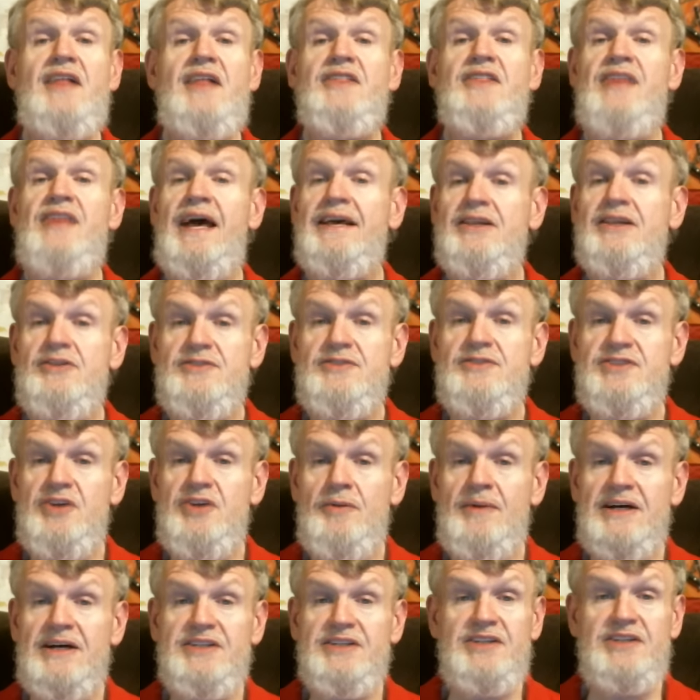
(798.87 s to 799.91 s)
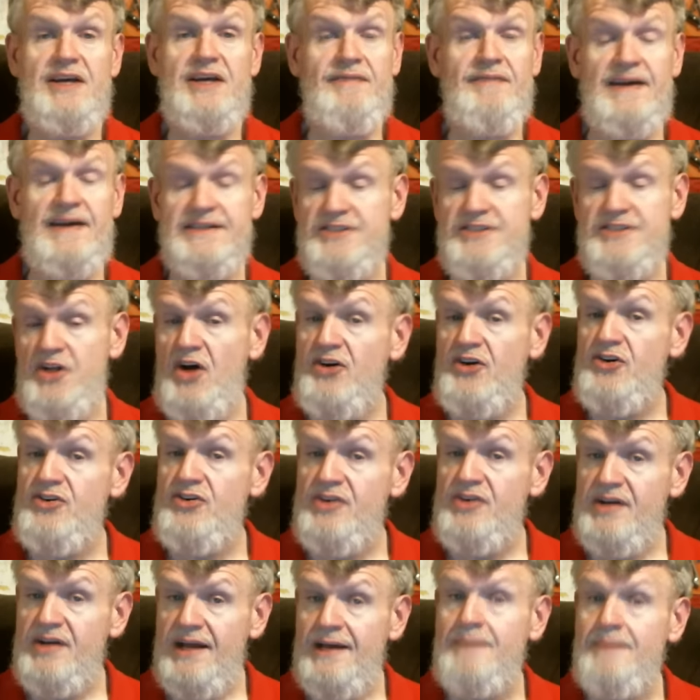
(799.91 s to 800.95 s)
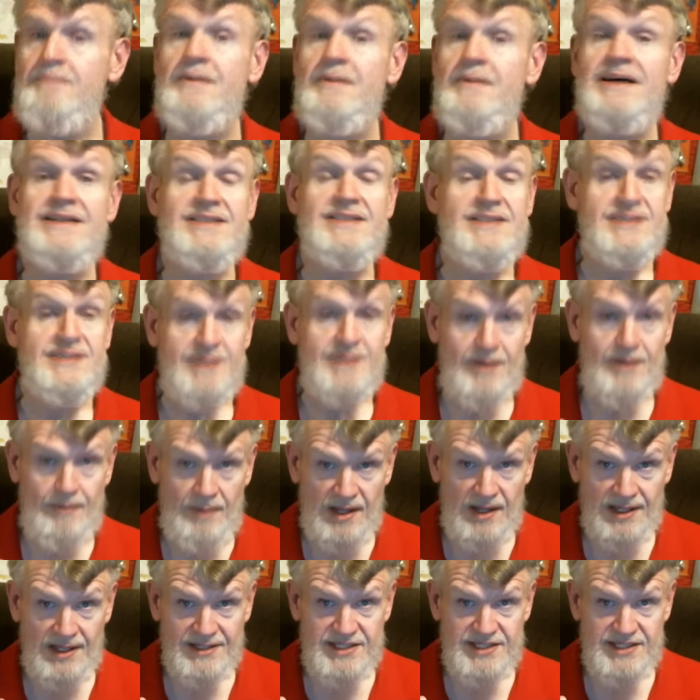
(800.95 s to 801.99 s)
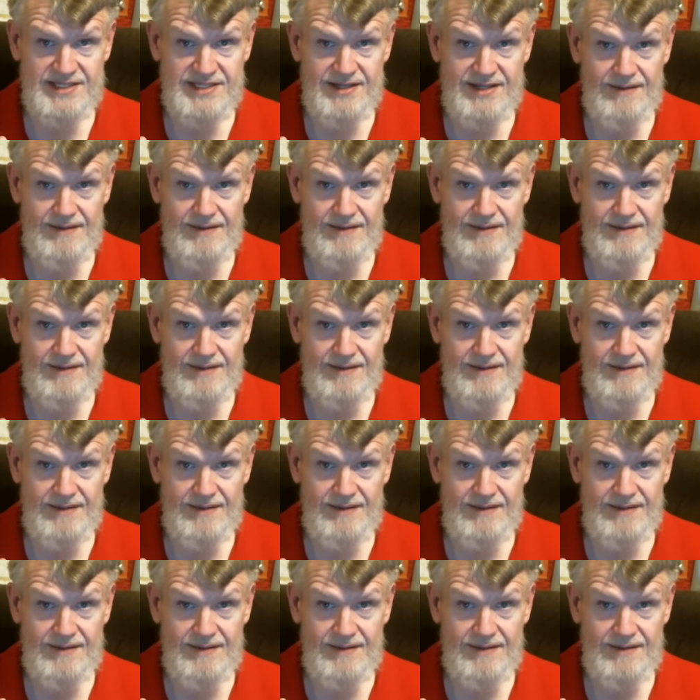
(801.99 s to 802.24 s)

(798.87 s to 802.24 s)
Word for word: Thank you so much. If I slaughtered your name, my sincere apologies.